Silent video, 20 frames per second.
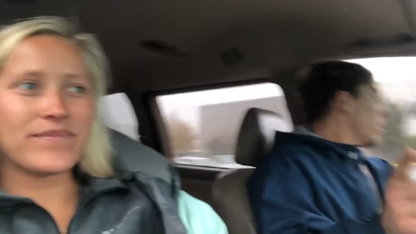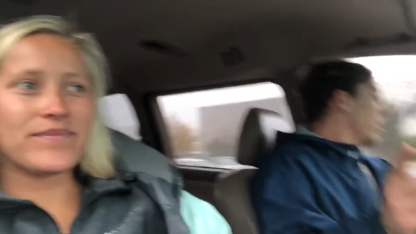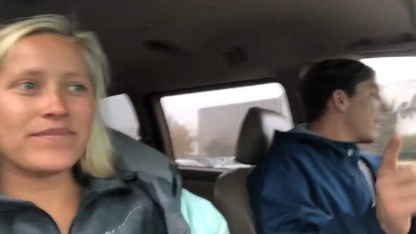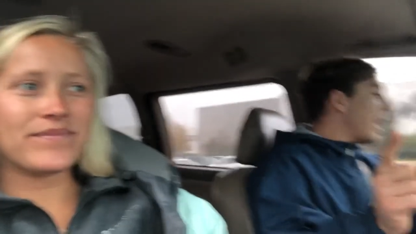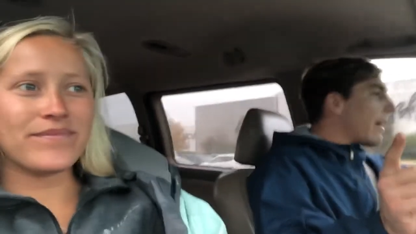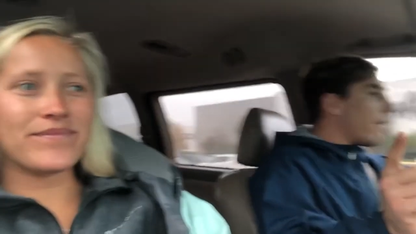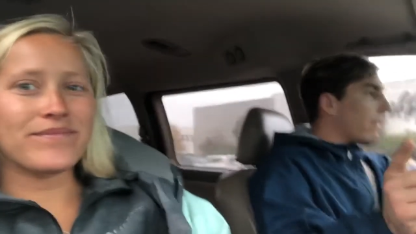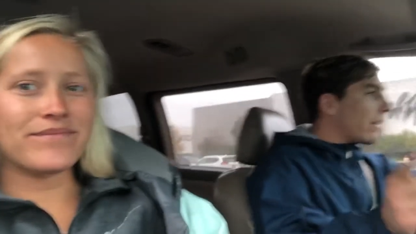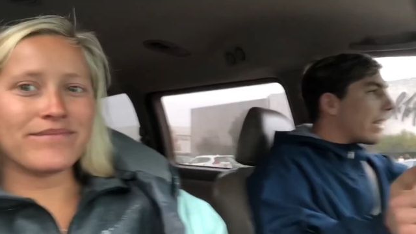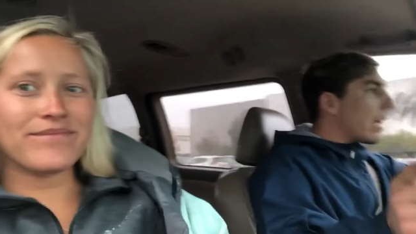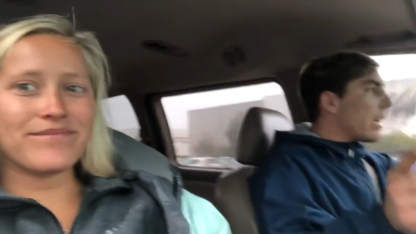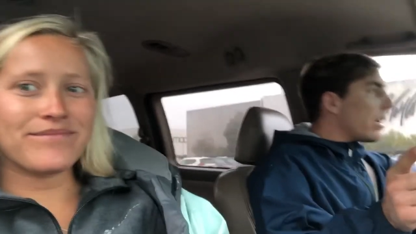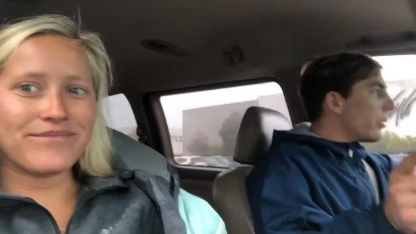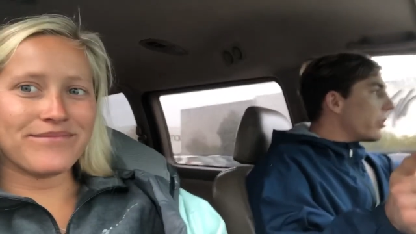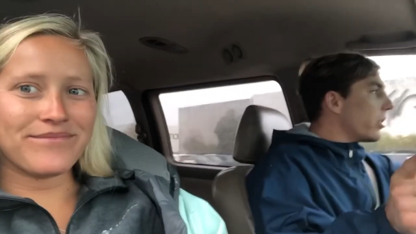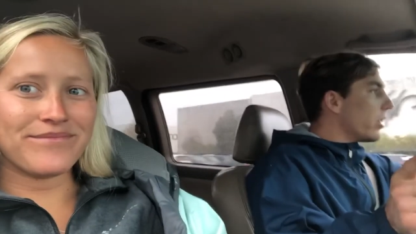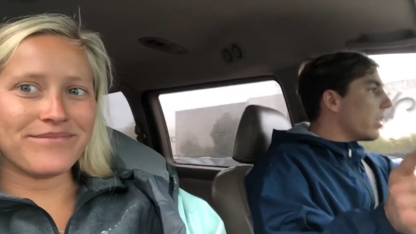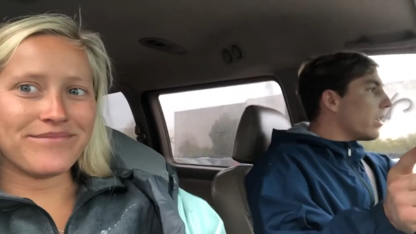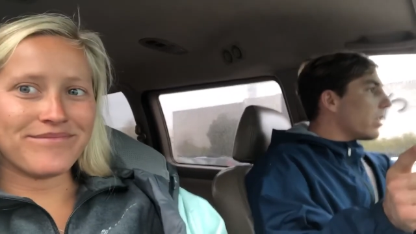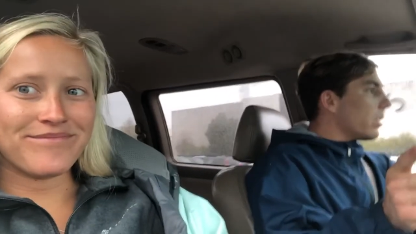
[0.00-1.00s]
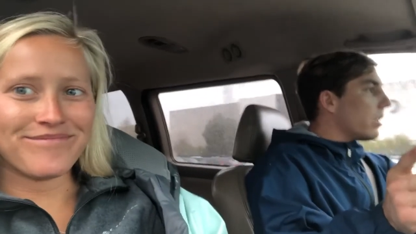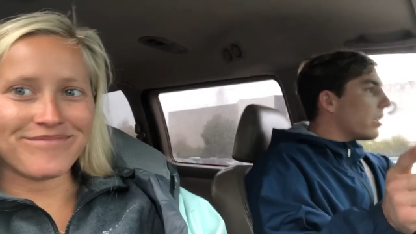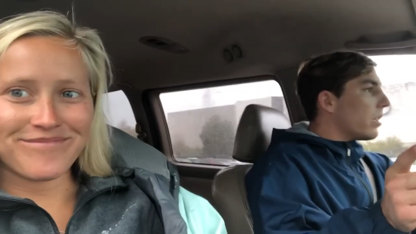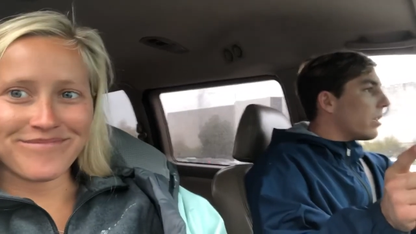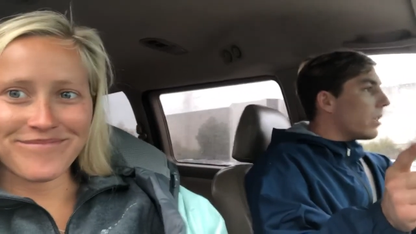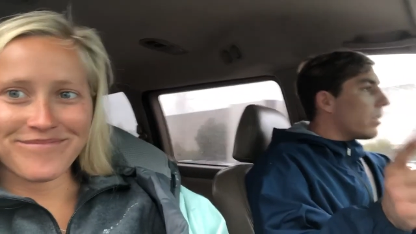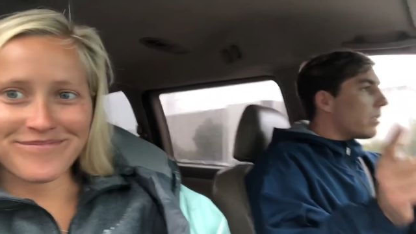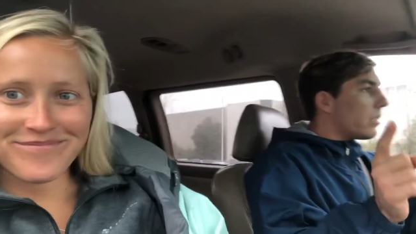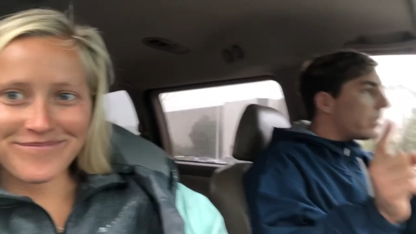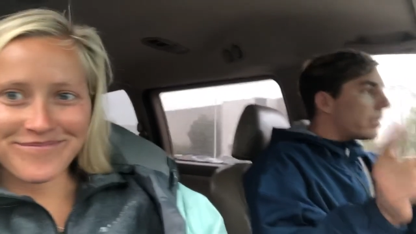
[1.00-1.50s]
Speaker 1: navigation
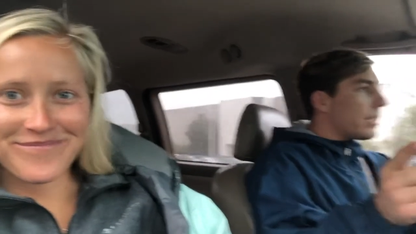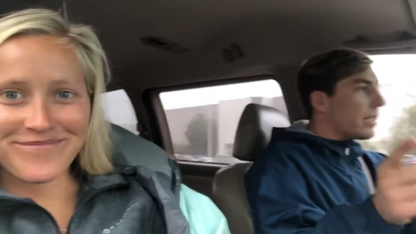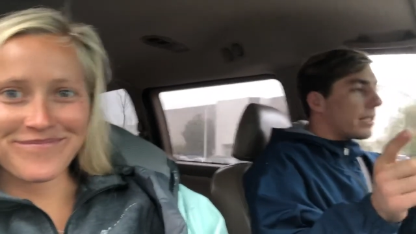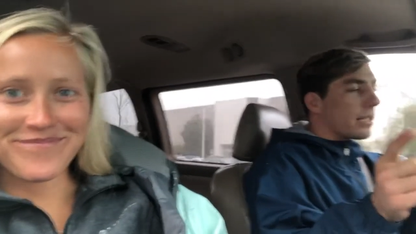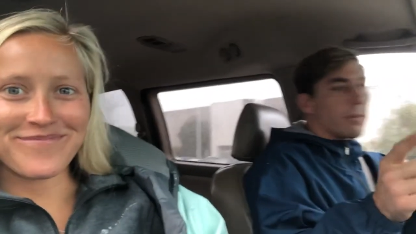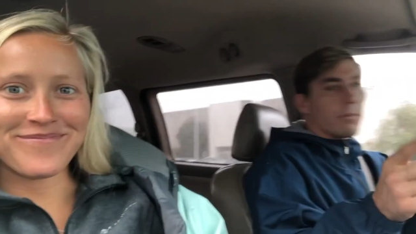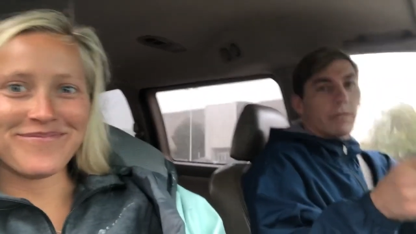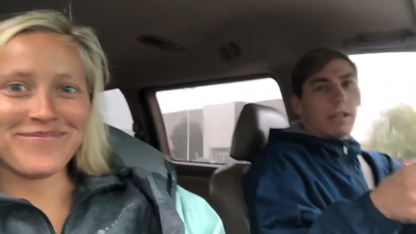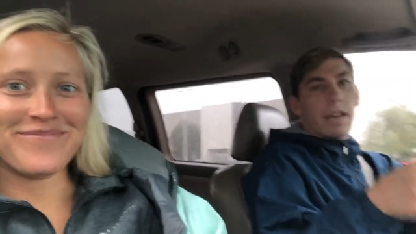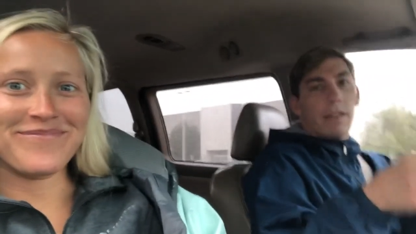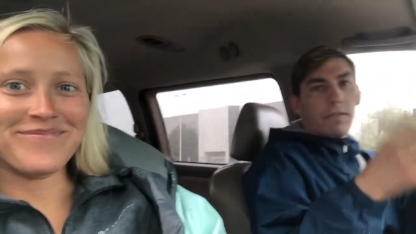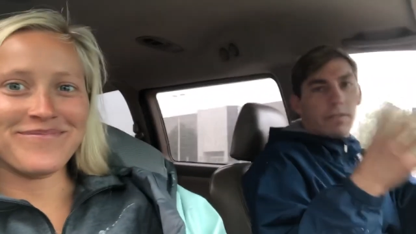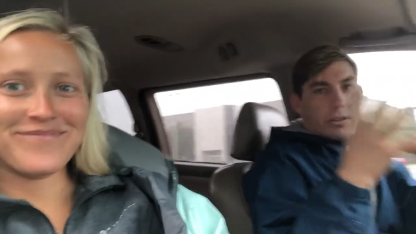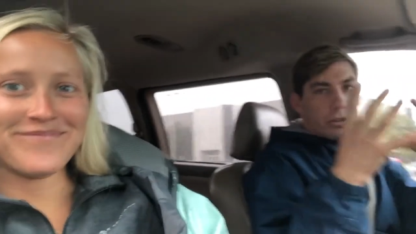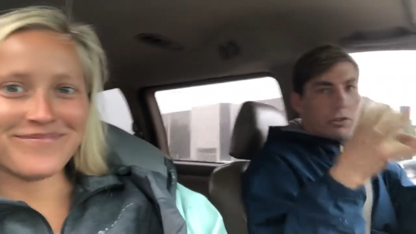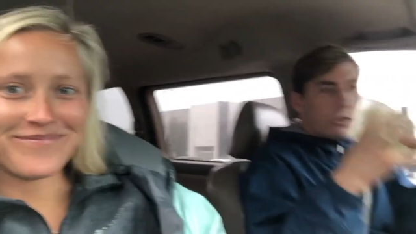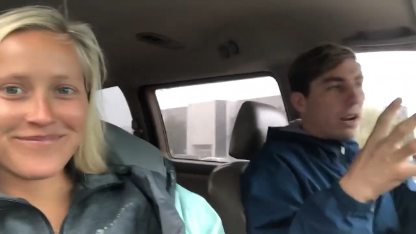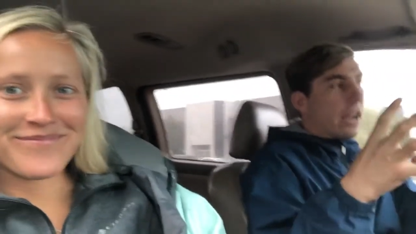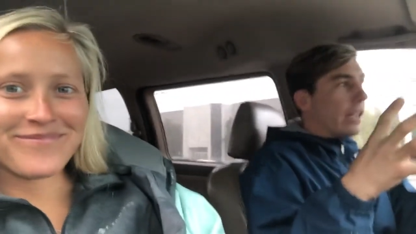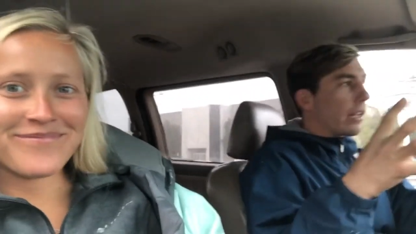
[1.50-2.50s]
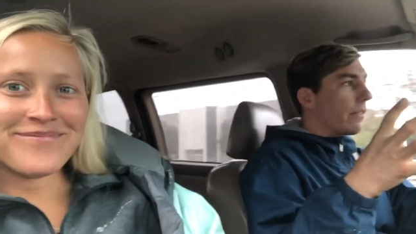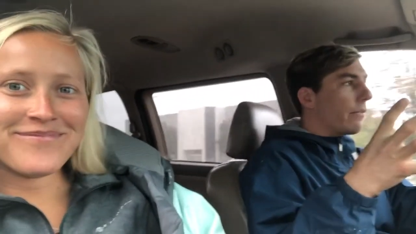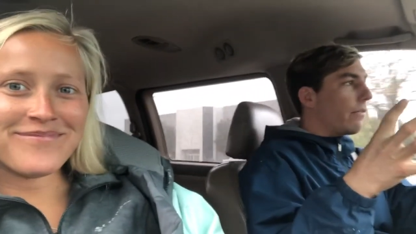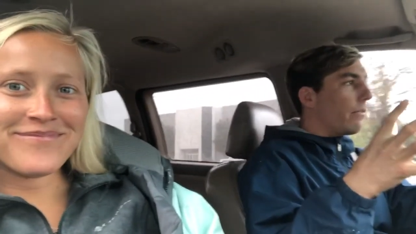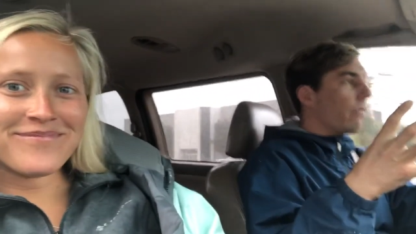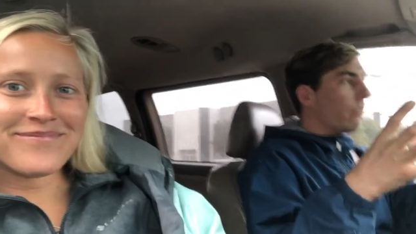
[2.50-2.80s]
system. We have a Dragon